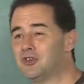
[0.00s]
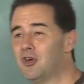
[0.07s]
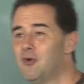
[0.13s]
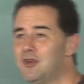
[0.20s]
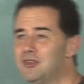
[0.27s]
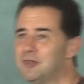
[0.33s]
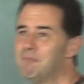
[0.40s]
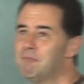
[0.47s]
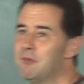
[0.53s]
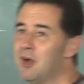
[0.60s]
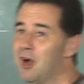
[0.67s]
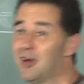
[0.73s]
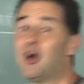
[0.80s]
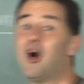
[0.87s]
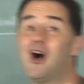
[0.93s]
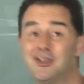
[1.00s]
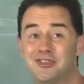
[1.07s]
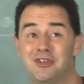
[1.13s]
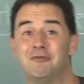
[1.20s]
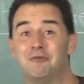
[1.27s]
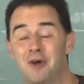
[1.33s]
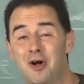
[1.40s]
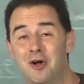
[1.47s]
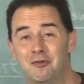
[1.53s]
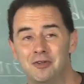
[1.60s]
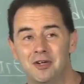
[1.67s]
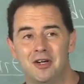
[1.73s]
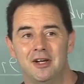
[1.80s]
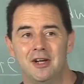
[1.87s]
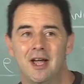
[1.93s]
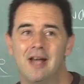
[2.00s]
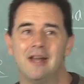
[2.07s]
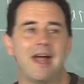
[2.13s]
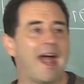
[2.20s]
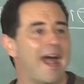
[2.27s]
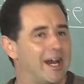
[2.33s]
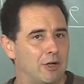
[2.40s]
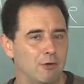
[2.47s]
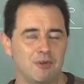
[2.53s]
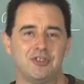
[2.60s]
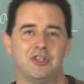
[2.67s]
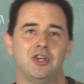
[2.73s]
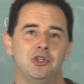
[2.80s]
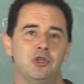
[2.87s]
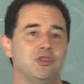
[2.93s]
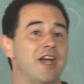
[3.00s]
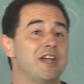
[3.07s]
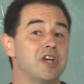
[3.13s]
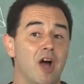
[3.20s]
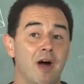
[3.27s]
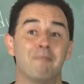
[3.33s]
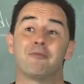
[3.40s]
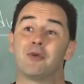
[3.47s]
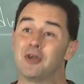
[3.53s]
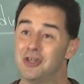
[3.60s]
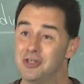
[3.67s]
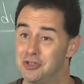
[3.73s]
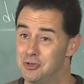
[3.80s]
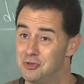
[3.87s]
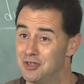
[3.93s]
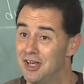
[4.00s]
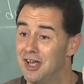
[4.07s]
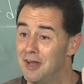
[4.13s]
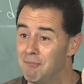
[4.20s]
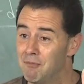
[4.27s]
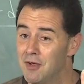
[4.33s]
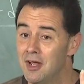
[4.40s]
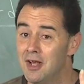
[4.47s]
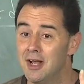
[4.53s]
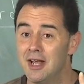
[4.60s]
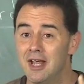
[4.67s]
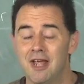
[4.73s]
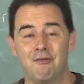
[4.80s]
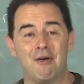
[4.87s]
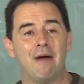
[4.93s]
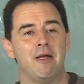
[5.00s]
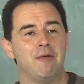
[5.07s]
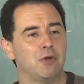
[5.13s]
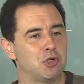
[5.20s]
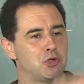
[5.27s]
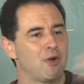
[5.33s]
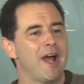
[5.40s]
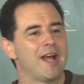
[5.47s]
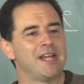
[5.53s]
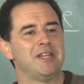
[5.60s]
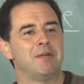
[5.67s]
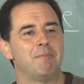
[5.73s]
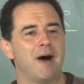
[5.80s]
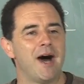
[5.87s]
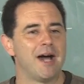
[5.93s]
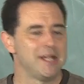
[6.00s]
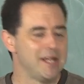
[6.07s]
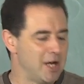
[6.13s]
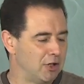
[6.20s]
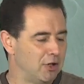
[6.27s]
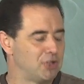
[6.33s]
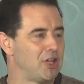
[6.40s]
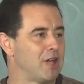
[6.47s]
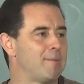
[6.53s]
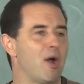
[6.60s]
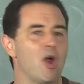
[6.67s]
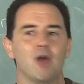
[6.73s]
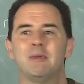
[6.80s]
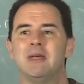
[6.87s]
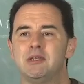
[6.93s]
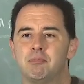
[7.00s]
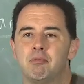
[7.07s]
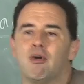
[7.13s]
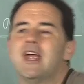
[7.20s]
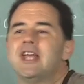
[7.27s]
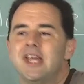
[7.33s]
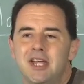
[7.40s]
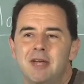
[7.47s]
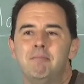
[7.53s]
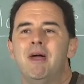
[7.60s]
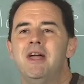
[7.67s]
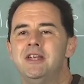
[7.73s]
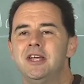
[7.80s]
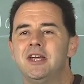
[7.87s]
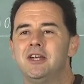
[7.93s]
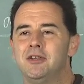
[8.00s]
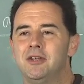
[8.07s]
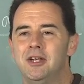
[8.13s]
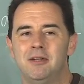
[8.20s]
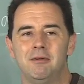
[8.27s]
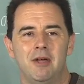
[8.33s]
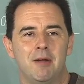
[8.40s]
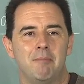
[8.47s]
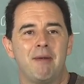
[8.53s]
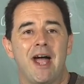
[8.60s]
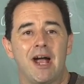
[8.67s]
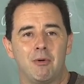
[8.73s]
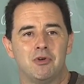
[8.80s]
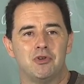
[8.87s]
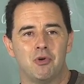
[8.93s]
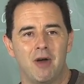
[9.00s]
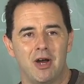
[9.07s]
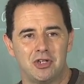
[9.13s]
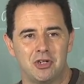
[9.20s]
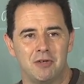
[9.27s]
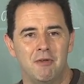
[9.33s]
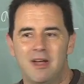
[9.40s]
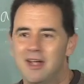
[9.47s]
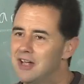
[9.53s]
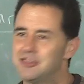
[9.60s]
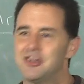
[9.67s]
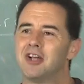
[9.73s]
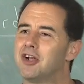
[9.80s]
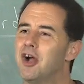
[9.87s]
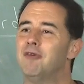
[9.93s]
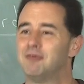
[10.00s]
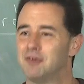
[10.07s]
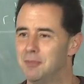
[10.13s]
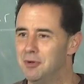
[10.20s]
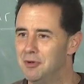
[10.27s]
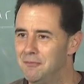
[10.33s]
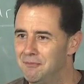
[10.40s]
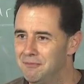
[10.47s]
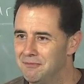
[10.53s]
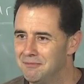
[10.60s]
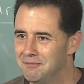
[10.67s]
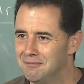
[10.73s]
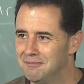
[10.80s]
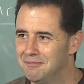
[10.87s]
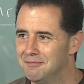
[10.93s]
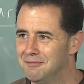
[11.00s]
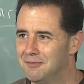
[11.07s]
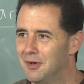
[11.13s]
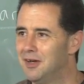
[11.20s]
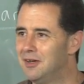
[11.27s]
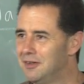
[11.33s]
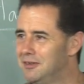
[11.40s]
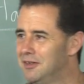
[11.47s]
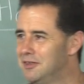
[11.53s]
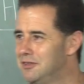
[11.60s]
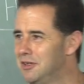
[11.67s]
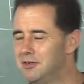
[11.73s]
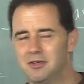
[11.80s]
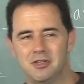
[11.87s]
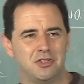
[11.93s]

there's always a cost involved and accuracy issues and comfort issues again. If, I, if you're tracking the body and it looks like my arm keeps breaking and bending in, in, in a backward direction, that's not comfortable, right? It, it,